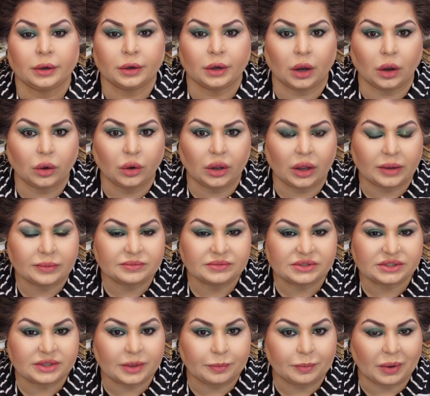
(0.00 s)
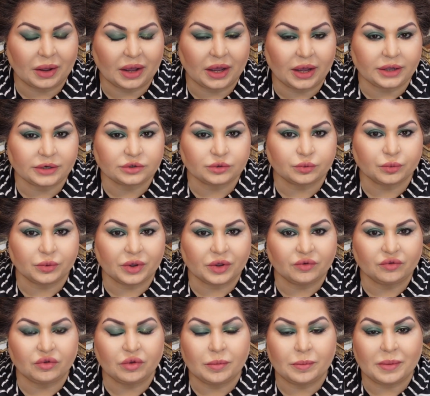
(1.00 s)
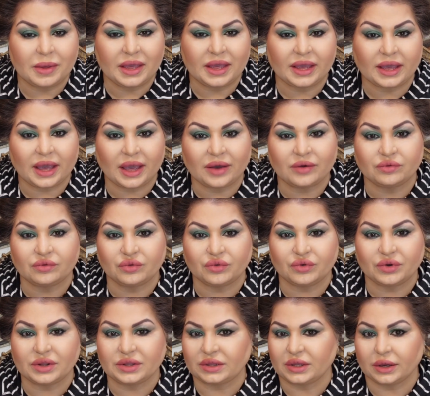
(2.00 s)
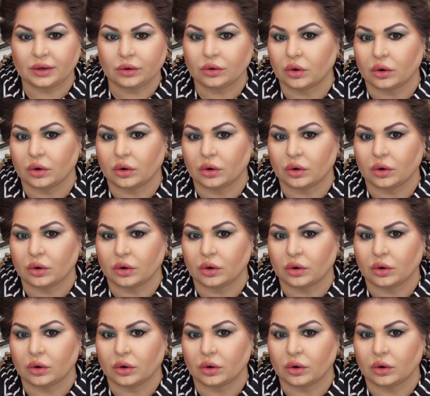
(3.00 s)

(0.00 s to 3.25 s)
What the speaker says: Now comes the part where we make everything